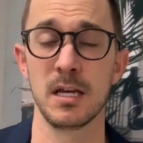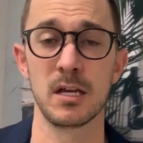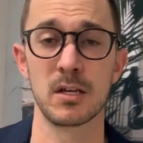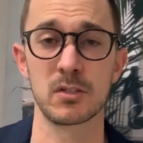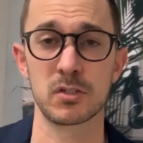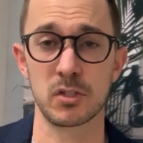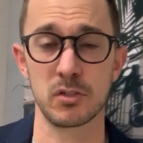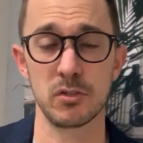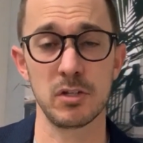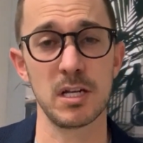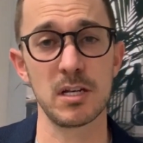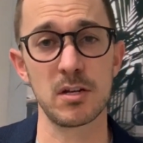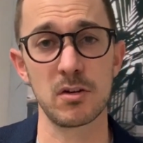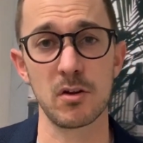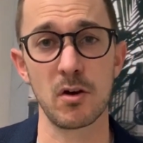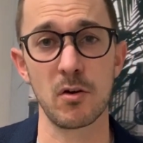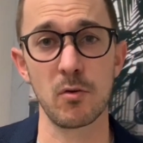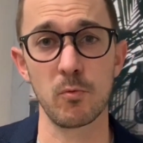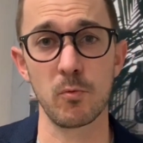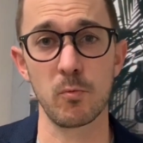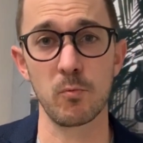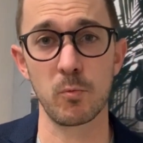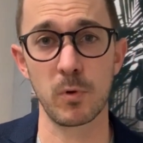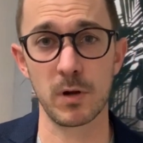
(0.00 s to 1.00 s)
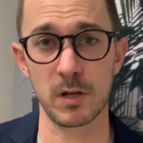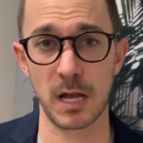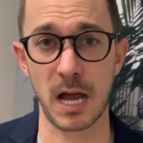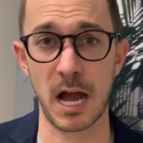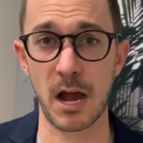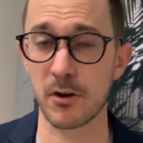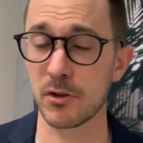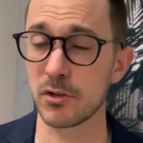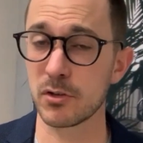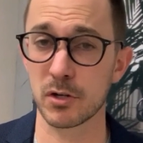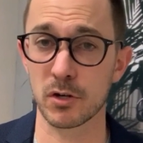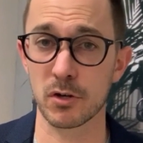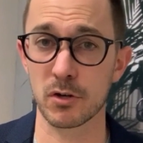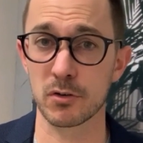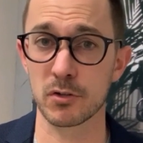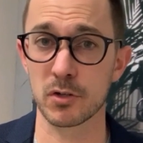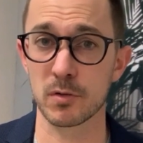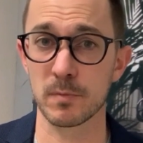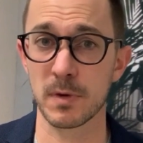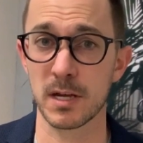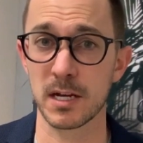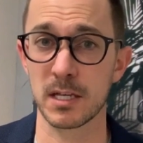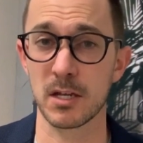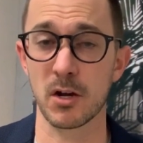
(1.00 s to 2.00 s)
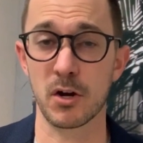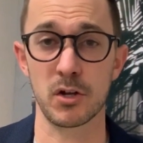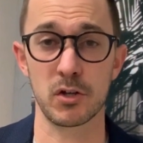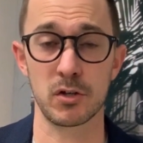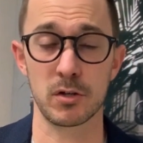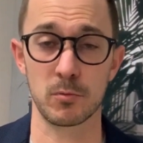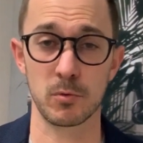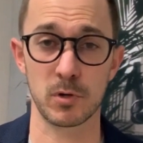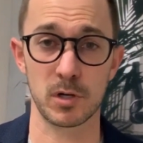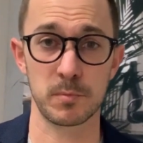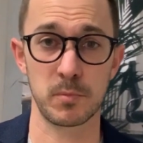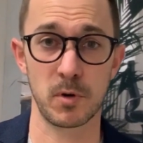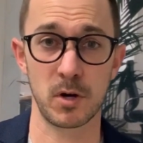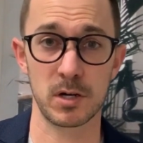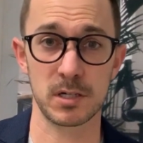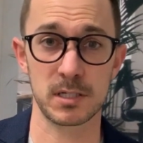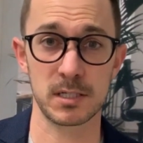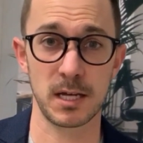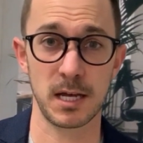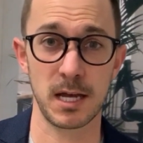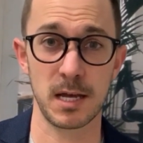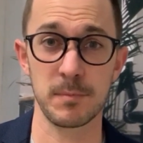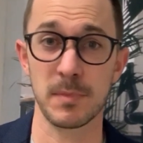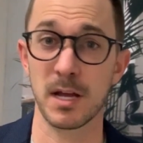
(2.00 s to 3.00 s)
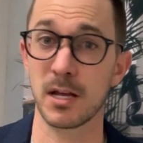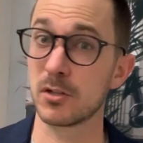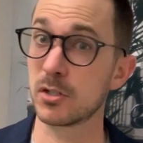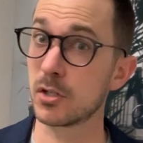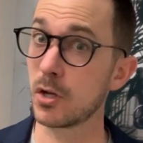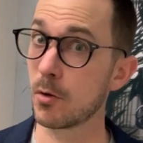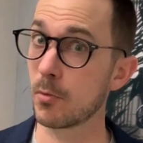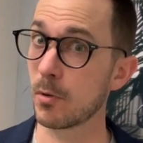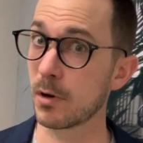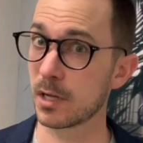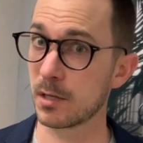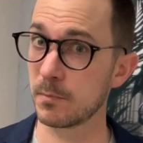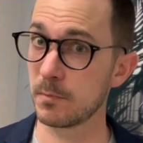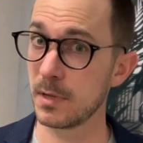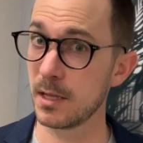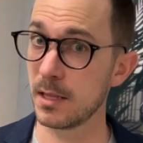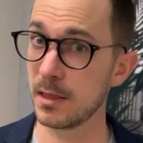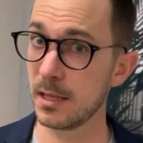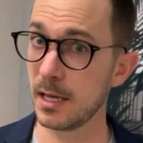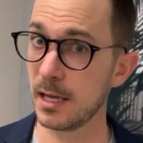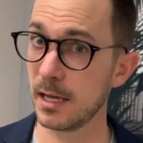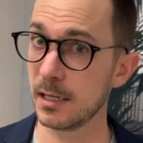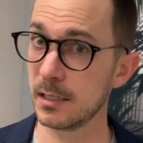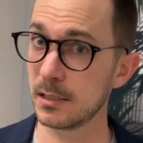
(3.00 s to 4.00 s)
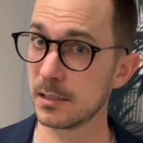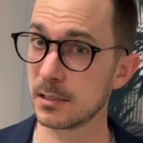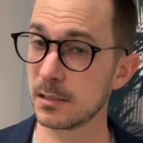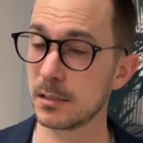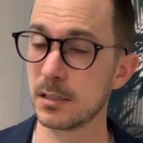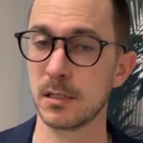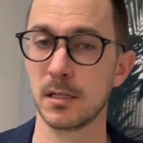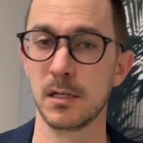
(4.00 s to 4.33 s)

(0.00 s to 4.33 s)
So you need to know what, how are you going to earn your money? Are you going to work part-time? Don't recommend that.